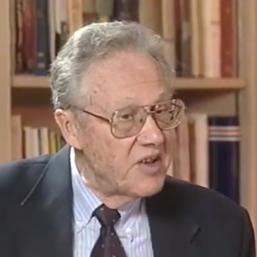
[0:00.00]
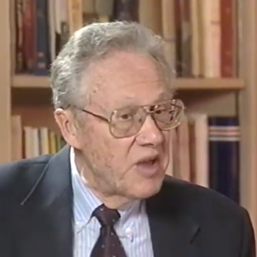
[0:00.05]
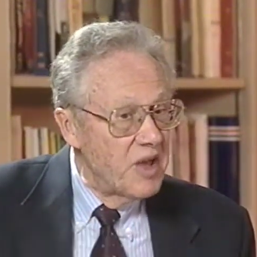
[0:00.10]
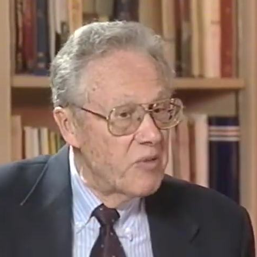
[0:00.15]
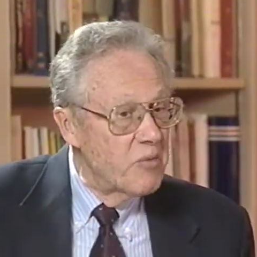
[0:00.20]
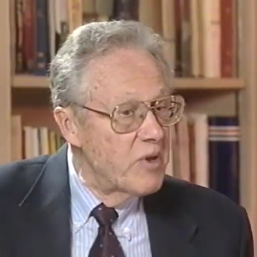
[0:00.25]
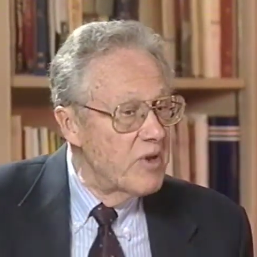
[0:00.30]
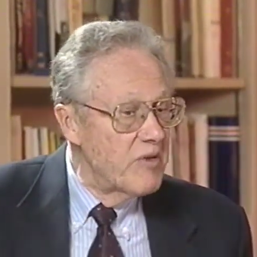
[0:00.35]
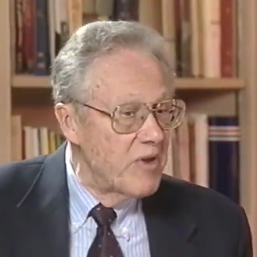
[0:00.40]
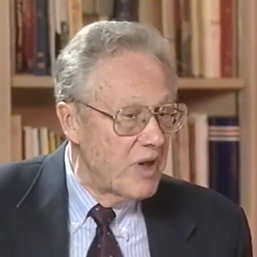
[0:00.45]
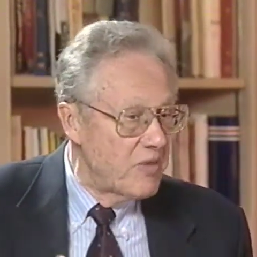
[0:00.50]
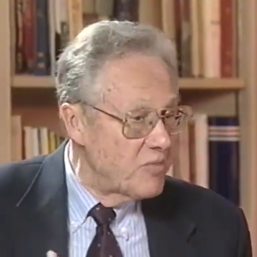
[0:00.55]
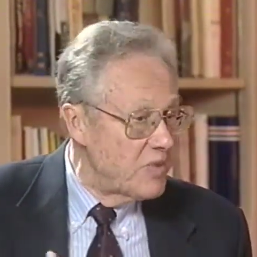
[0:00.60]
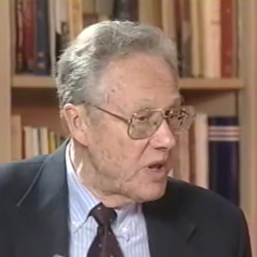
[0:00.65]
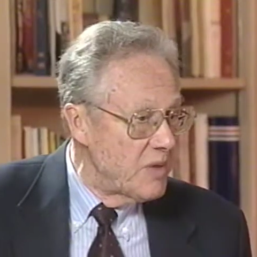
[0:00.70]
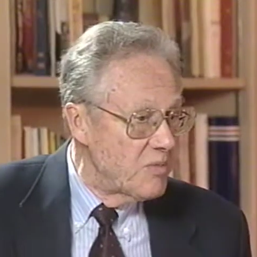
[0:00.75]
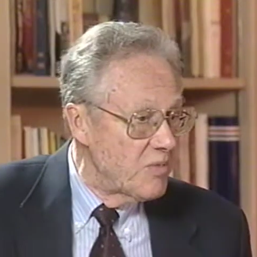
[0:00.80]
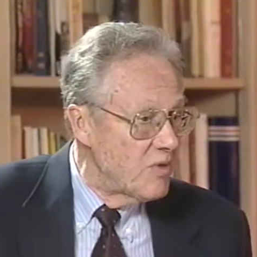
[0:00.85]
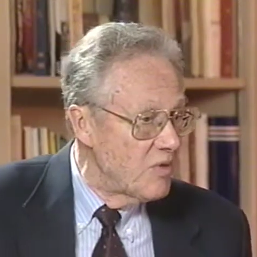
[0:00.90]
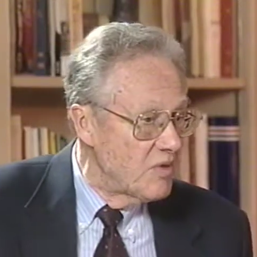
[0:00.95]
We've had
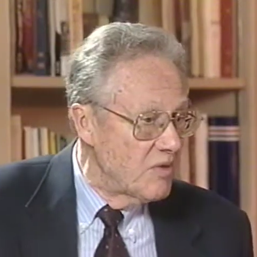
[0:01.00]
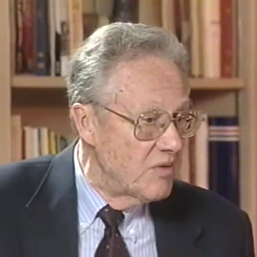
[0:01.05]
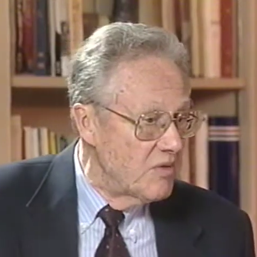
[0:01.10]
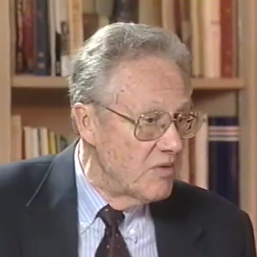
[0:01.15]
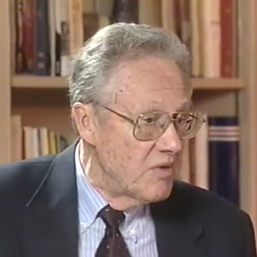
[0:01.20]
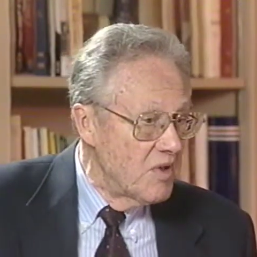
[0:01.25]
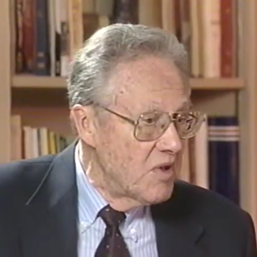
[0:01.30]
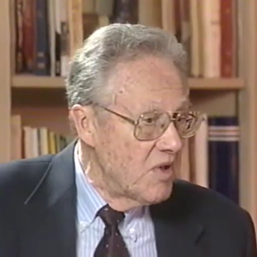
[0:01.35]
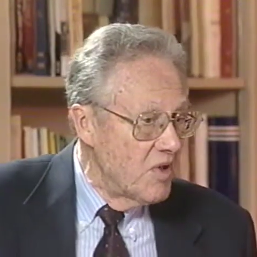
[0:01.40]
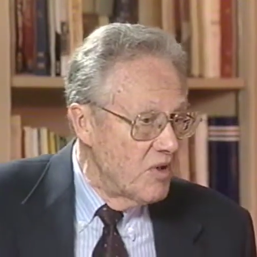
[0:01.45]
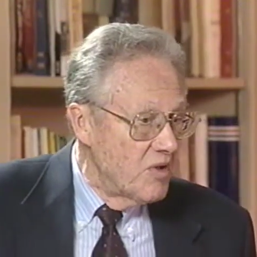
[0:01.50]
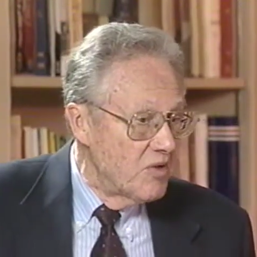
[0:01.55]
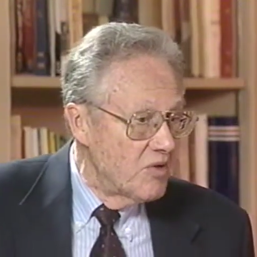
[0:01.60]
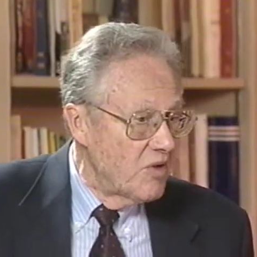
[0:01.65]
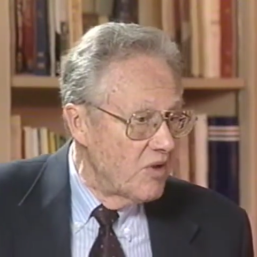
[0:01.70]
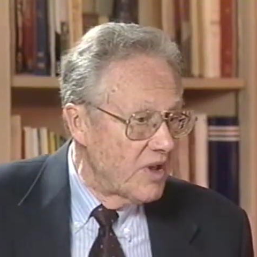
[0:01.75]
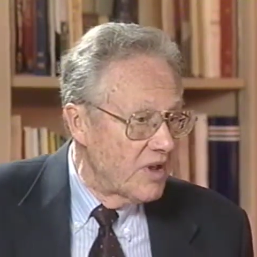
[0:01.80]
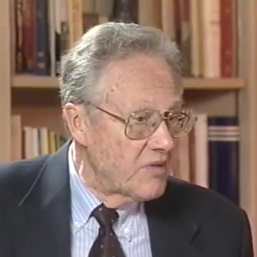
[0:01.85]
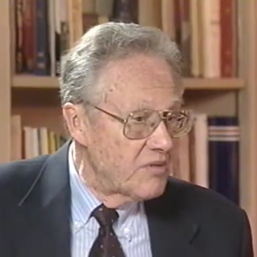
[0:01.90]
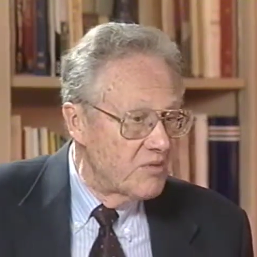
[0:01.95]
people, you know,
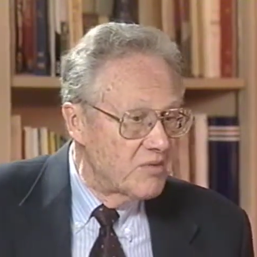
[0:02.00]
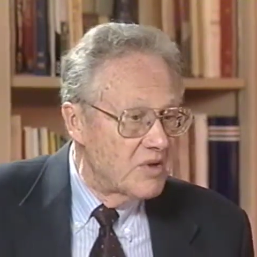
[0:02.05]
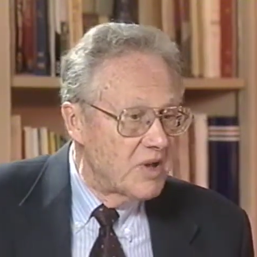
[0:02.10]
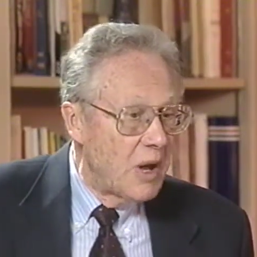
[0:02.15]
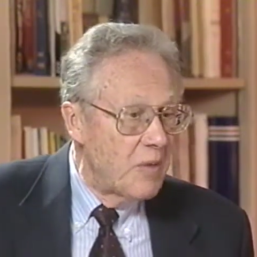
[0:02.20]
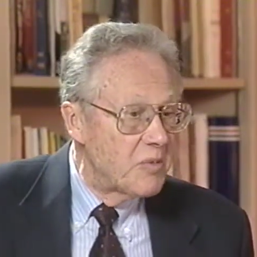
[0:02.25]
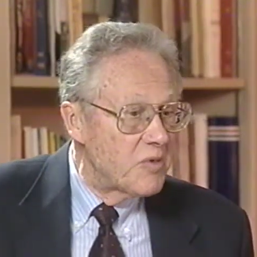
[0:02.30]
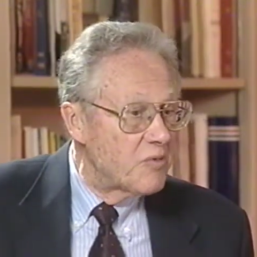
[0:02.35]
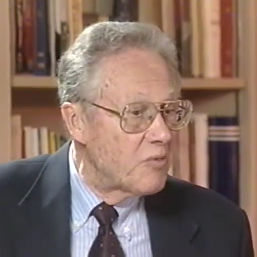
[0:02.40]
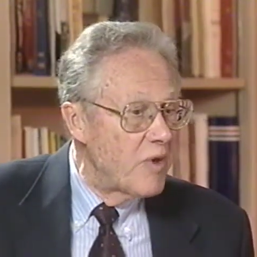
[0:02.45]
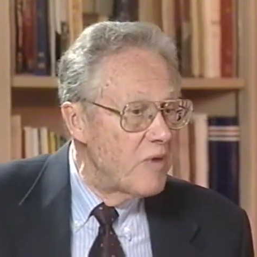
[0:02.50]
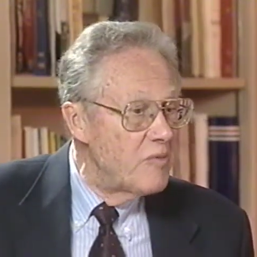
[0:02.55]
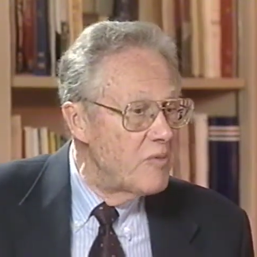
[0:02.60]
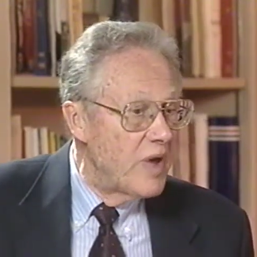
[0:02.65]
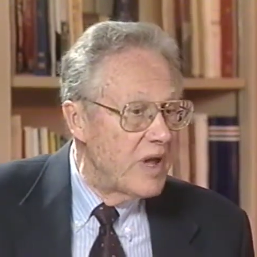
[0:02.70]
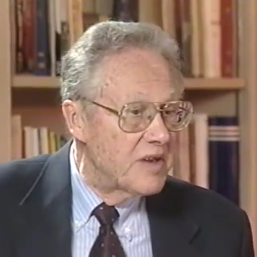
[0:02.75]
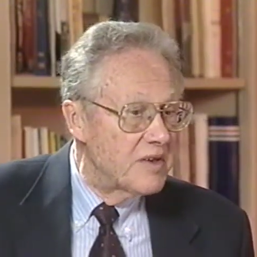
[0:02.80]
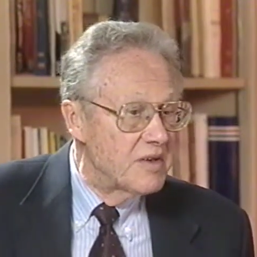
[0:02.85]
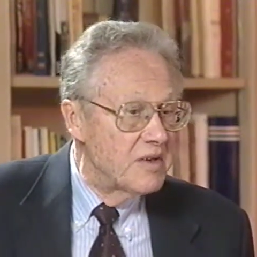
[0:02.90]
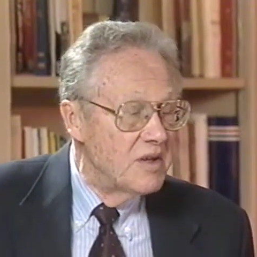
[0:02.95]
like couples we've
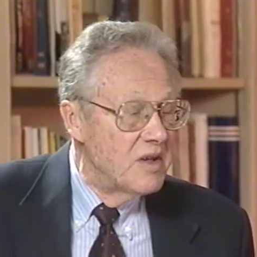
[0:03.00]
met